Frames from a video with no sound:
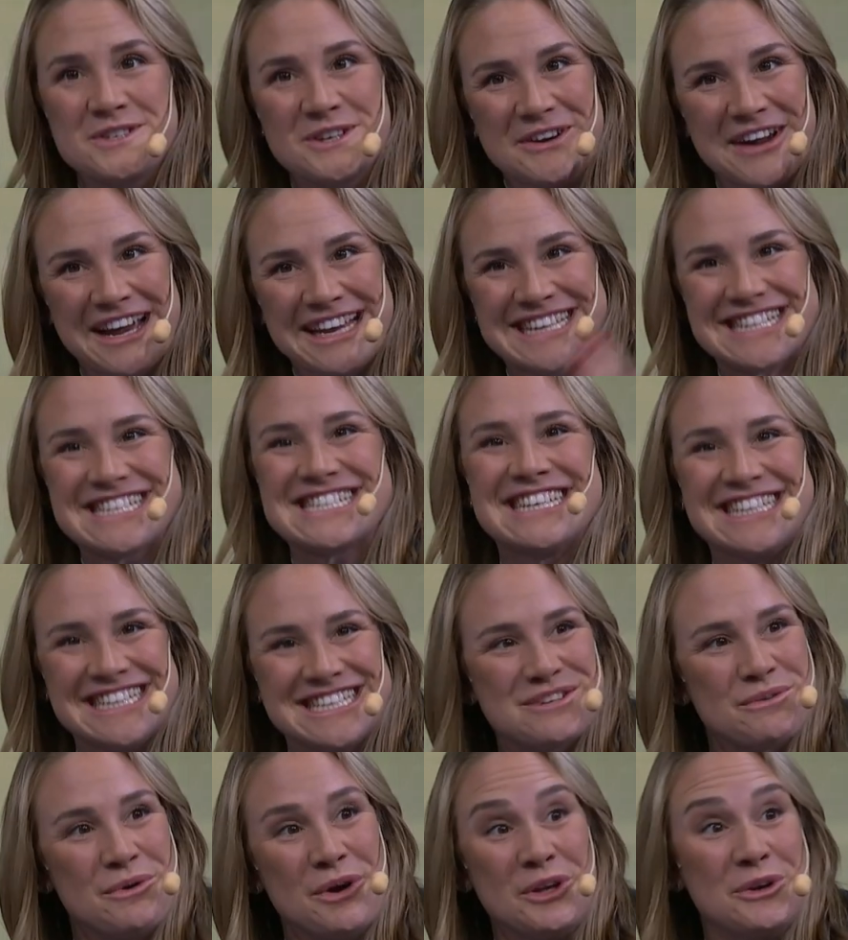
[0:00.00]
your energy
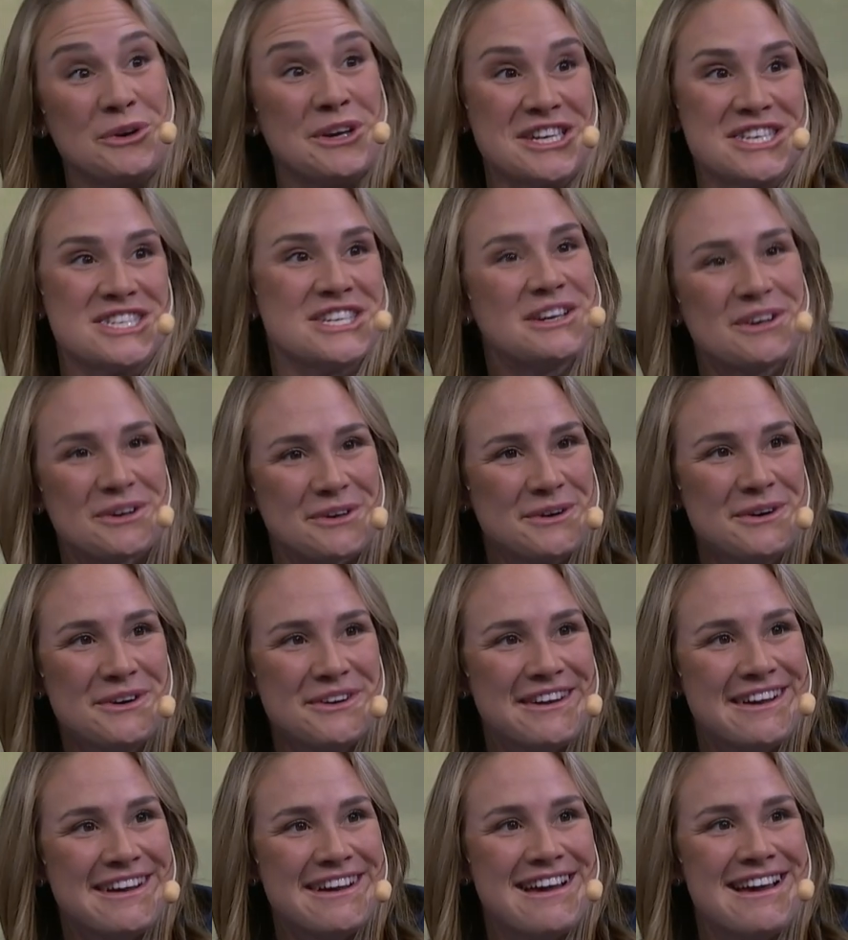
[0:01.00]
into what you can do
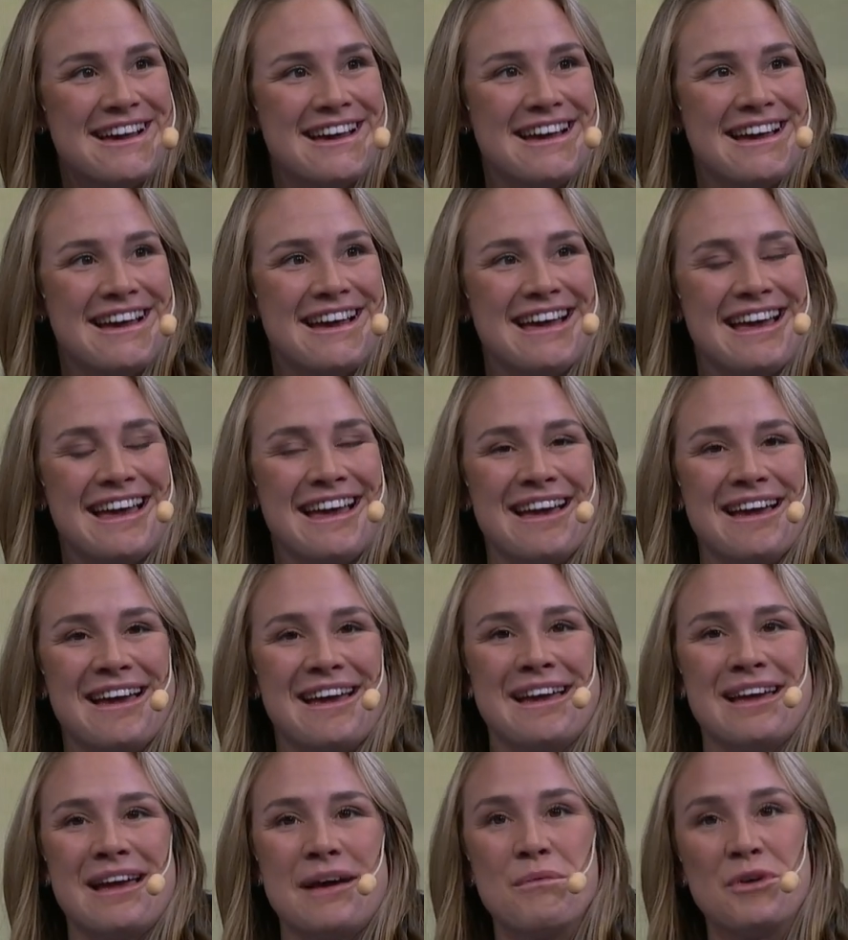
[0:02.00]
uh,
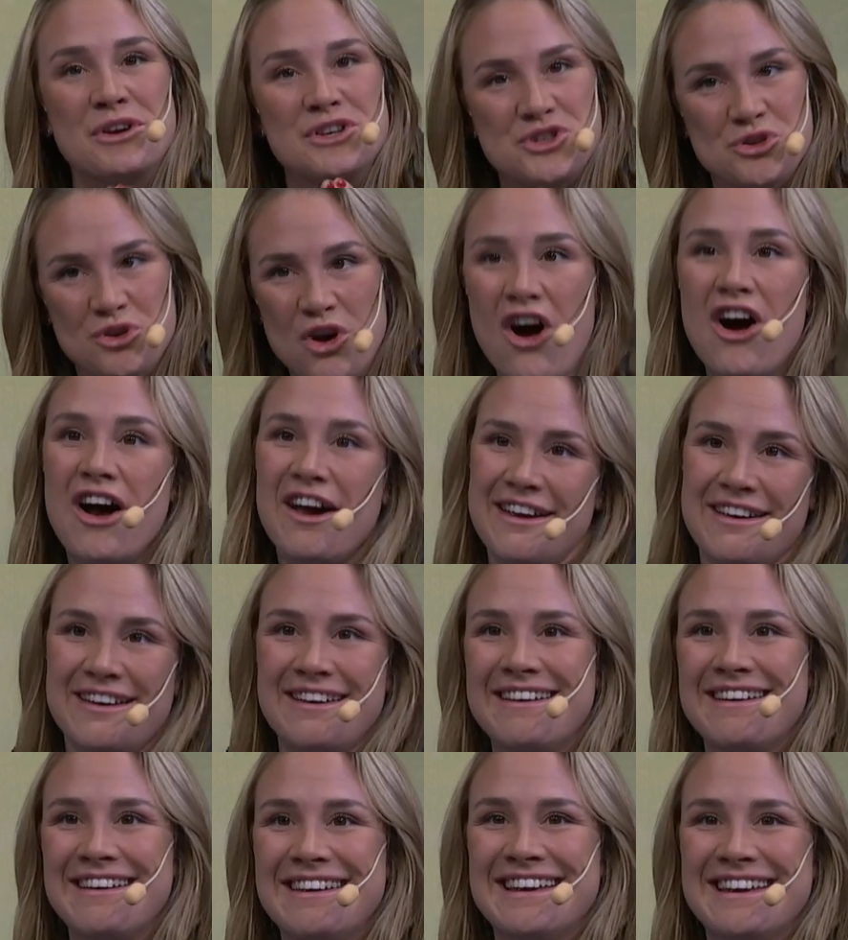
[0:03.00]
and what you got,
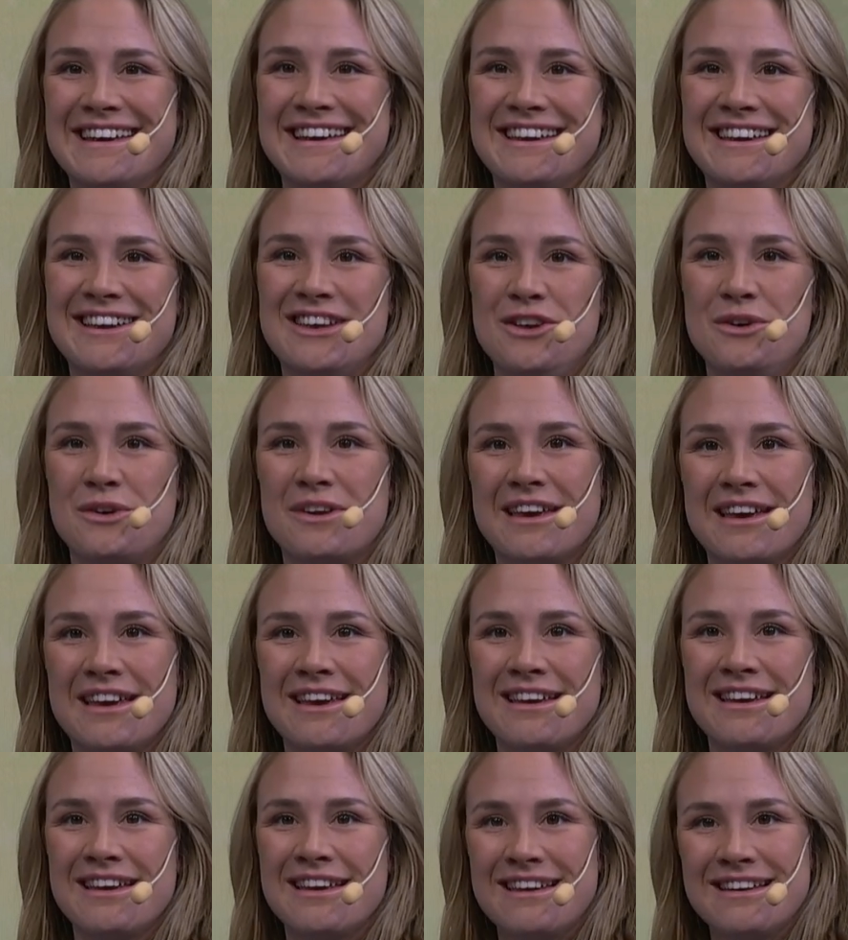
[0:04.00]
you
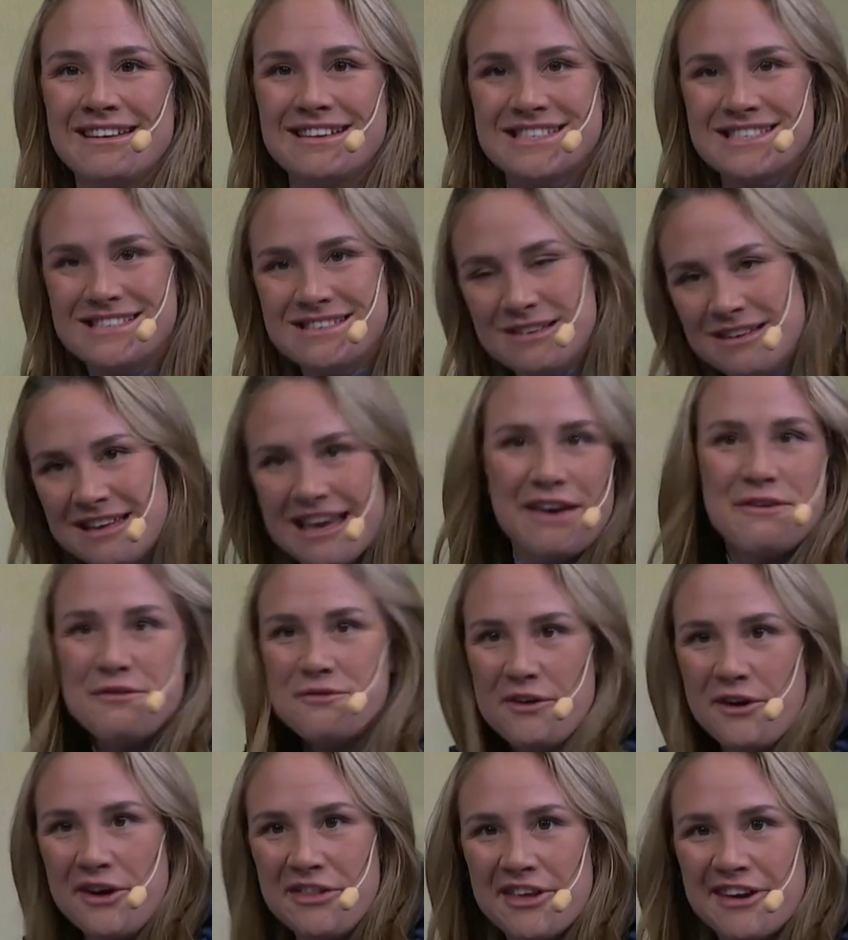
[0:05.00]
can get
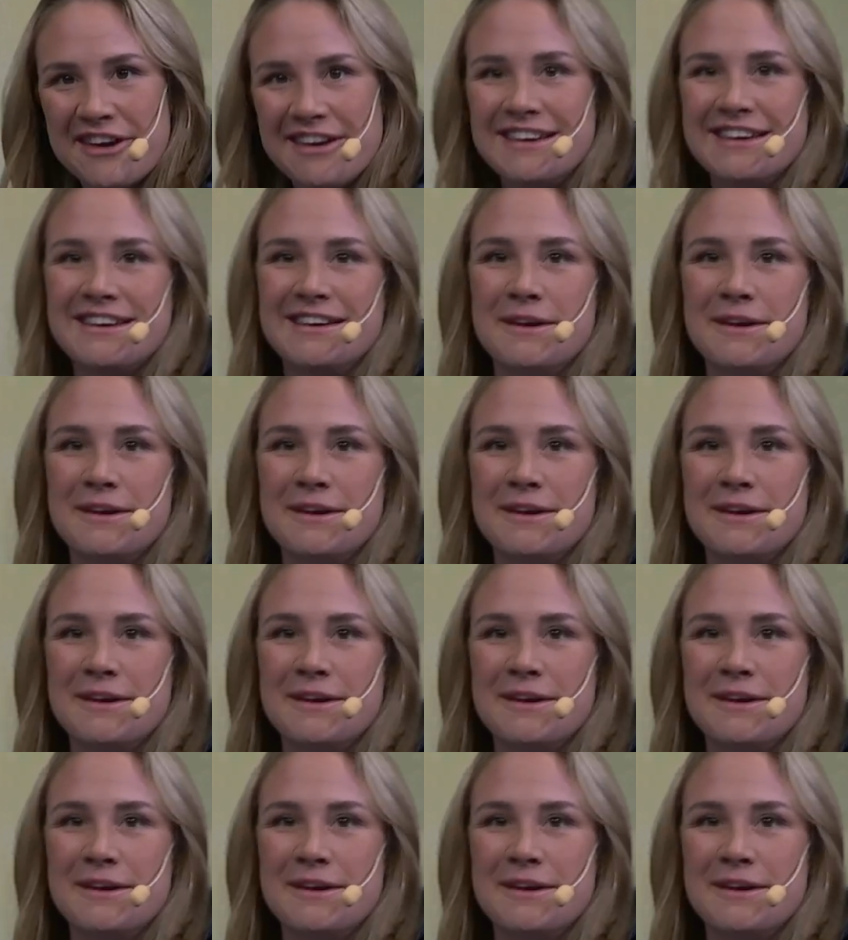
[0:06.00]
further.